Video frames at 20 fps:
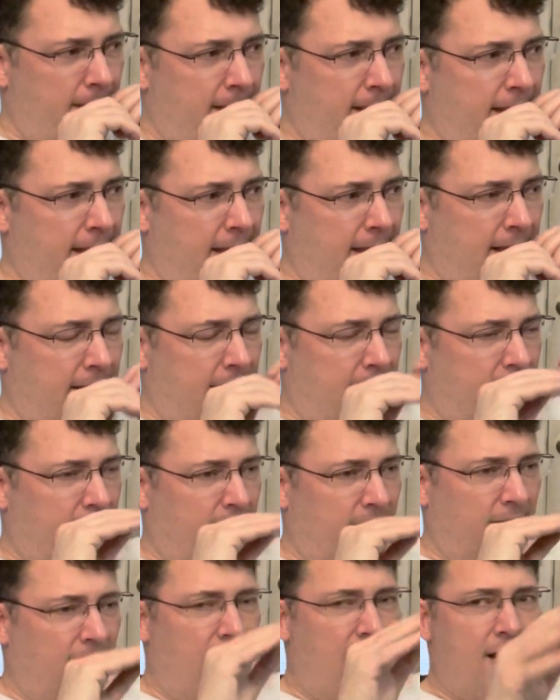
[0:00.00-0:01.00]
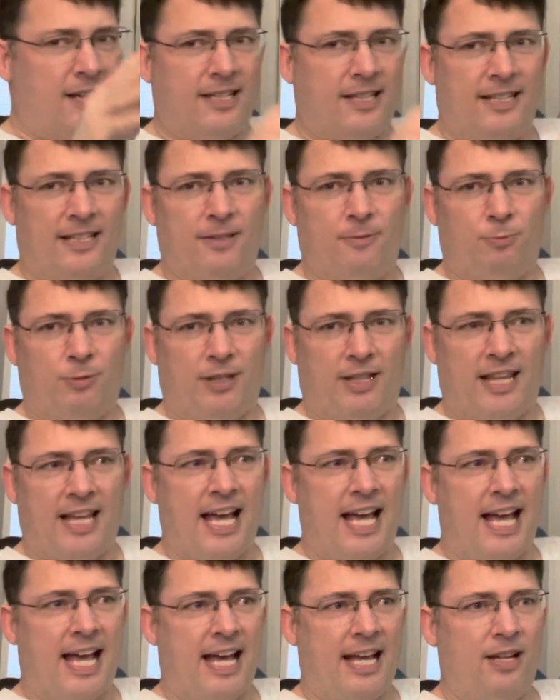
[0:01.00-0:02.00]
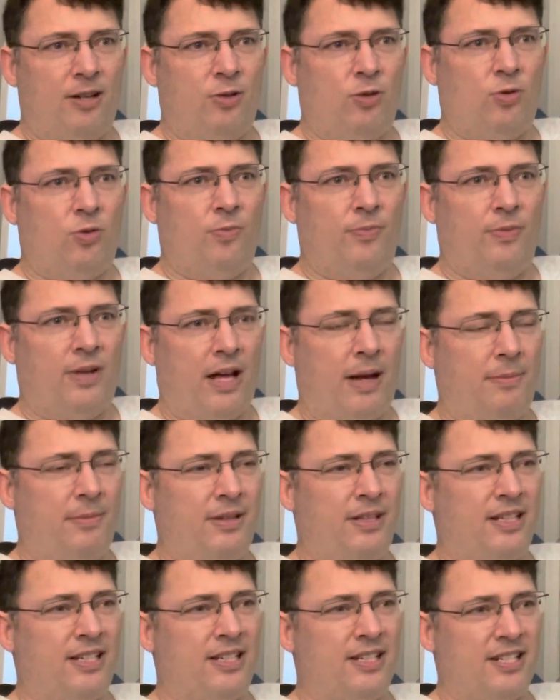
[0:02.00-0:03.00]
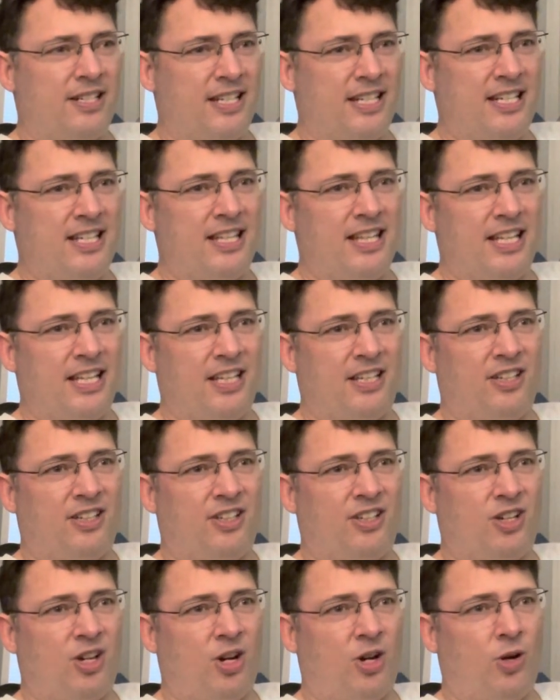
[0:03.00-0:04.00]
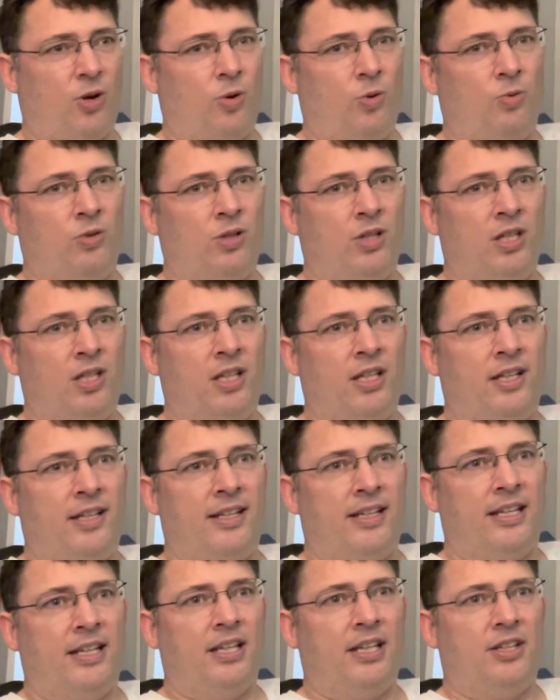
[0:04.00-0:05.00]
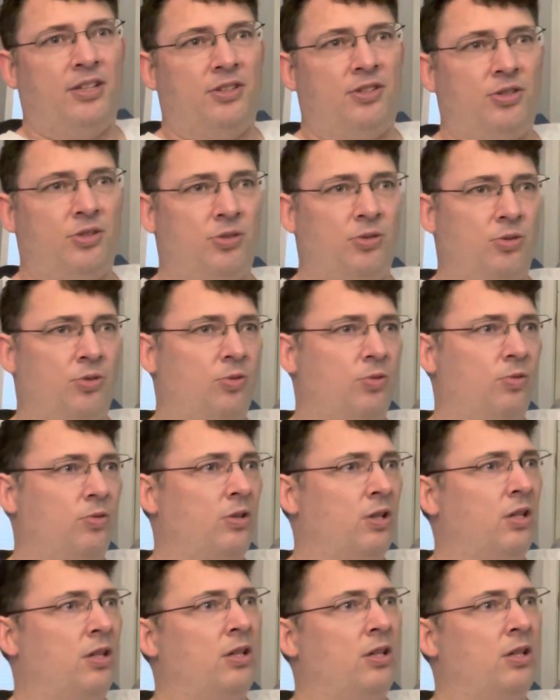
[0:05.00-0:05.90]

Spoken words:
and lock it in with that. I mean, because this thing could go into,